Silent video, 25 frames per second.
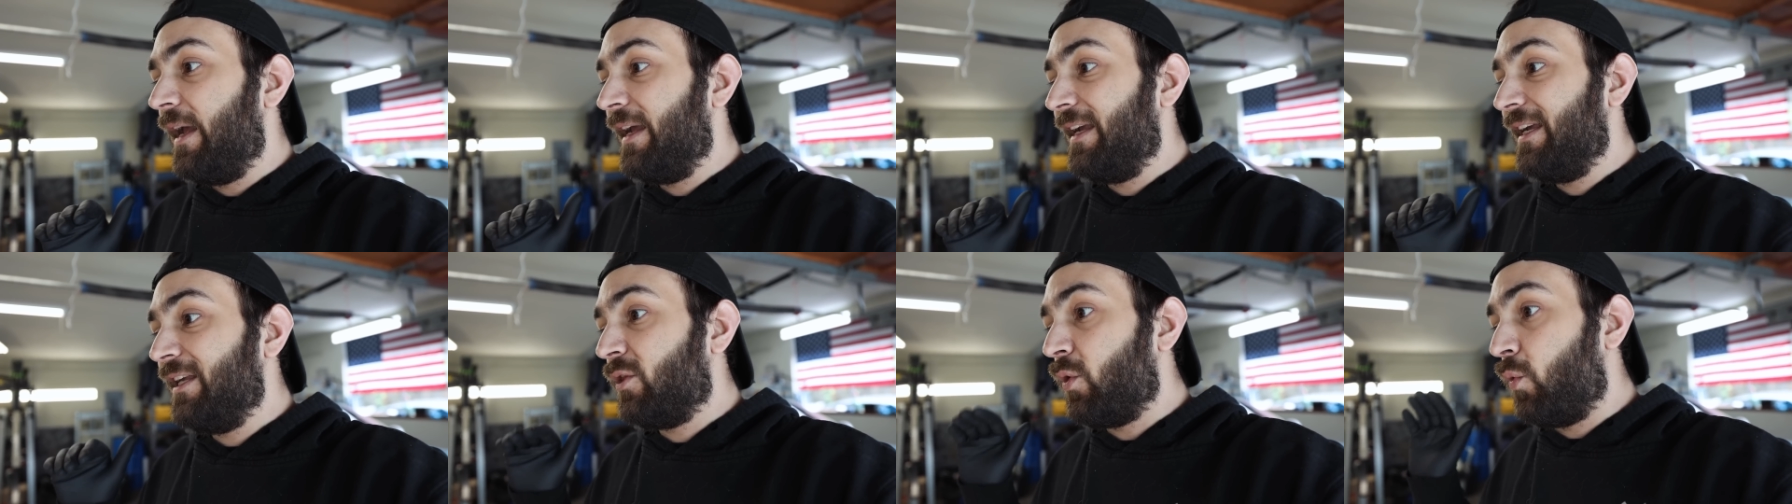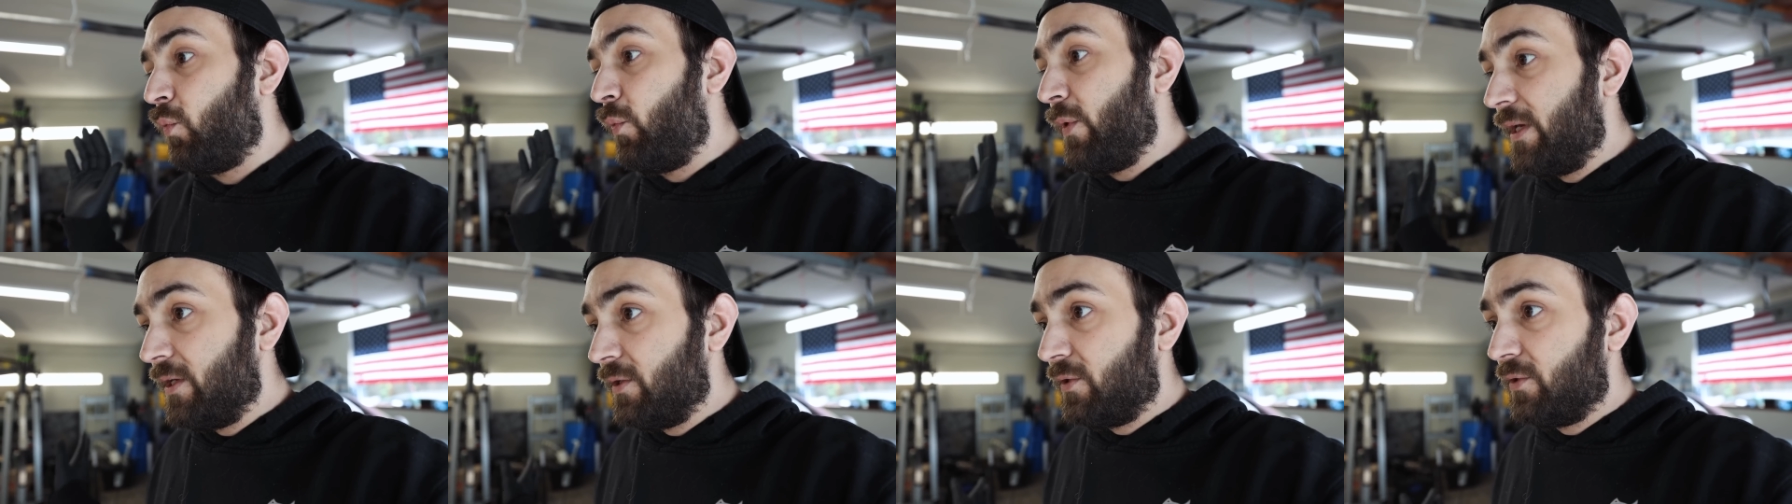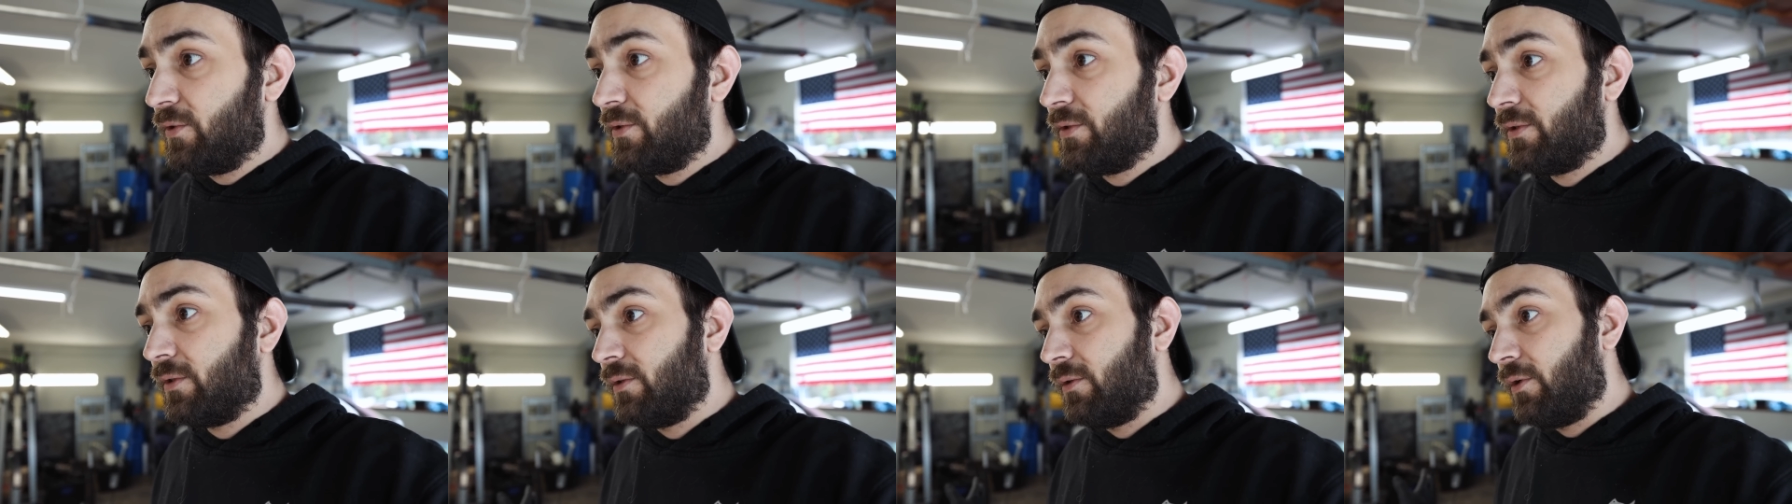and get the
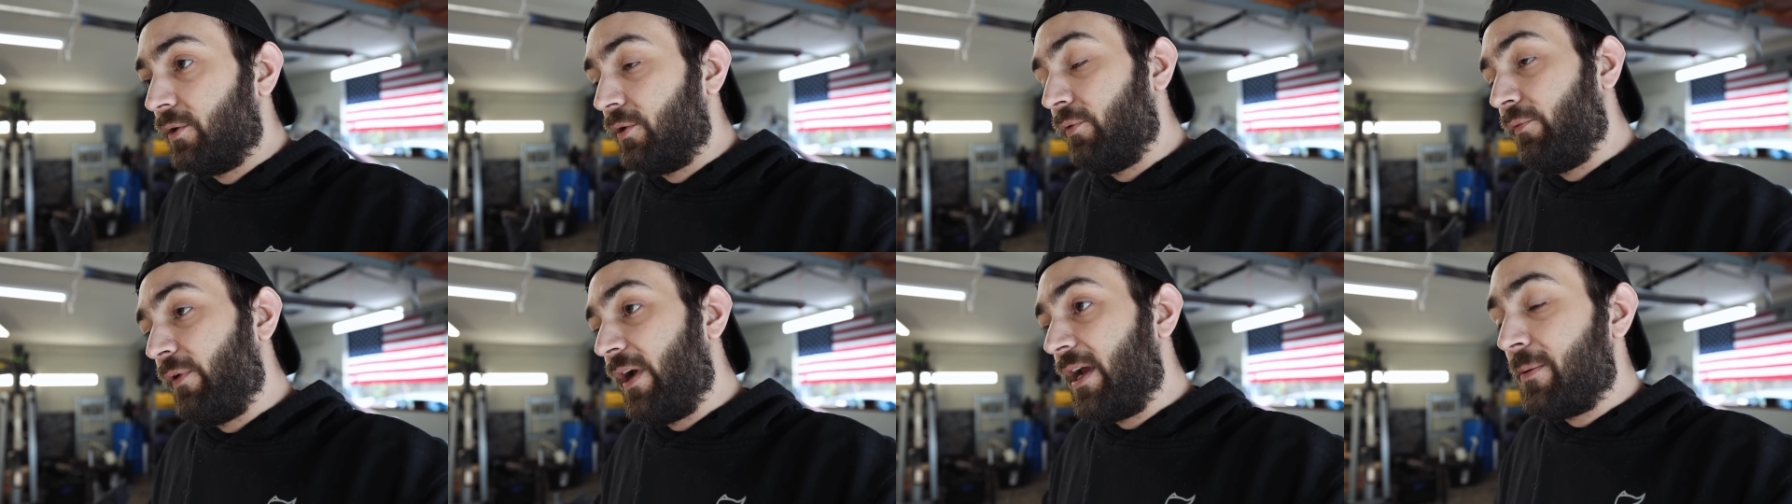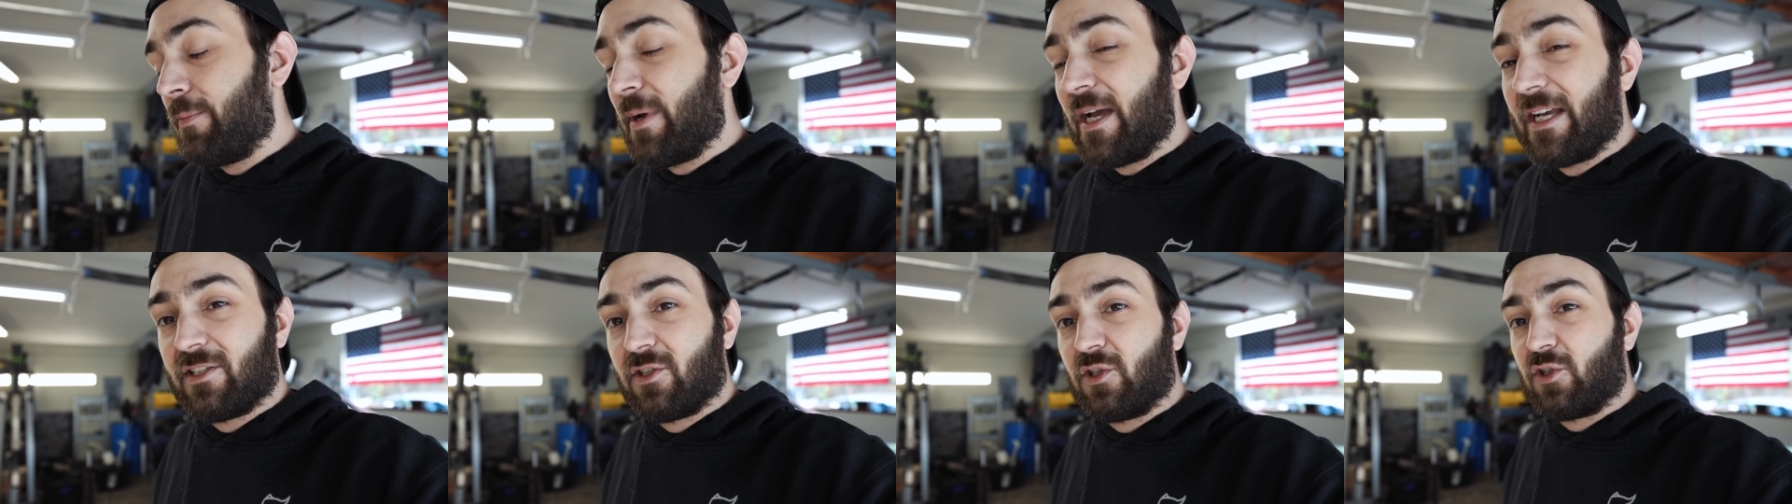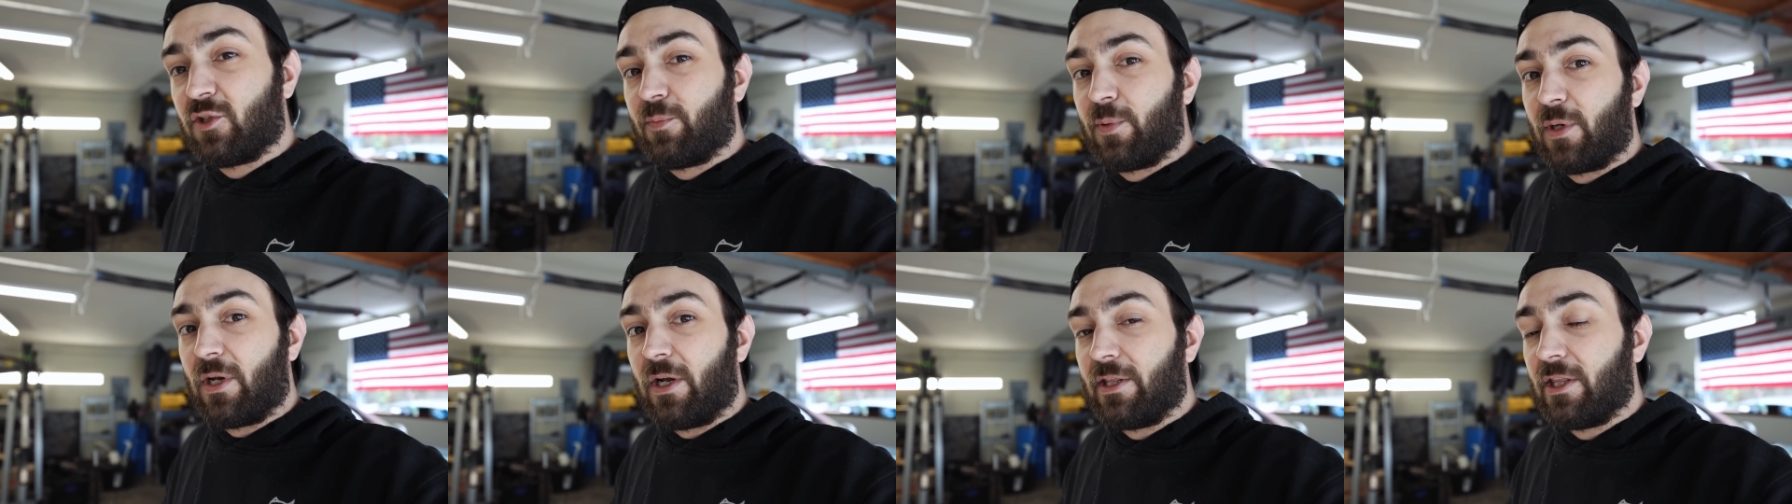wheels or the
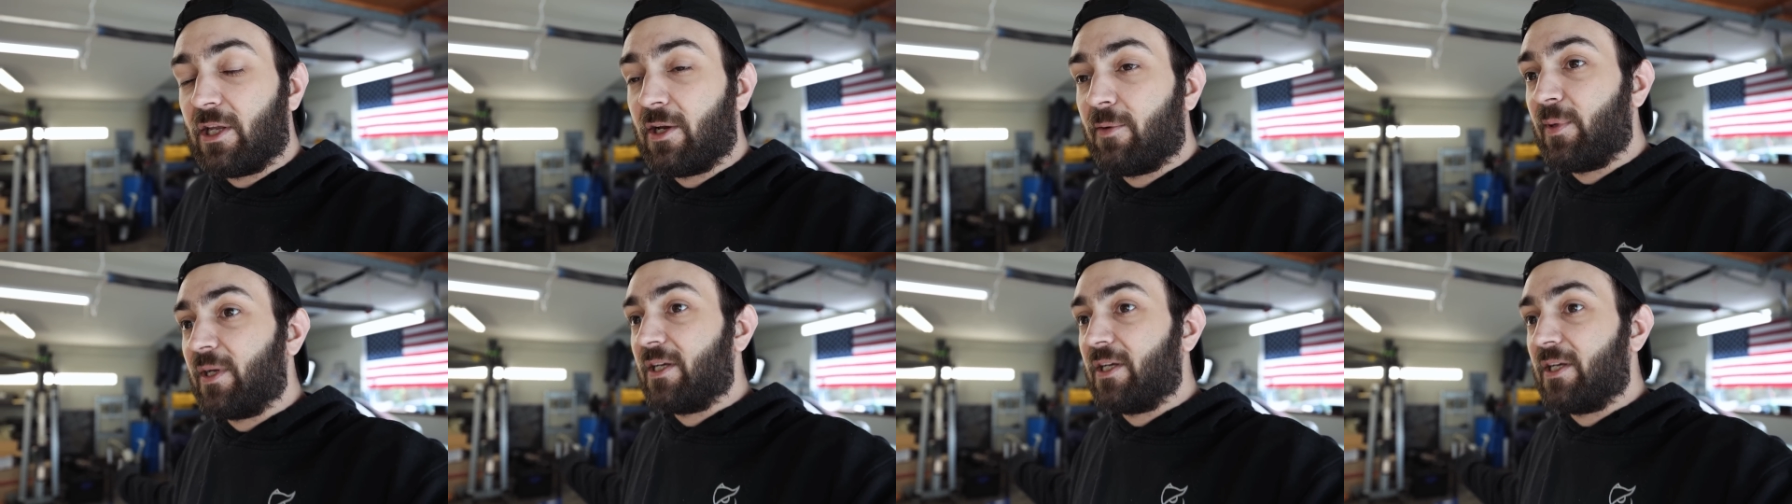Regamasters put on there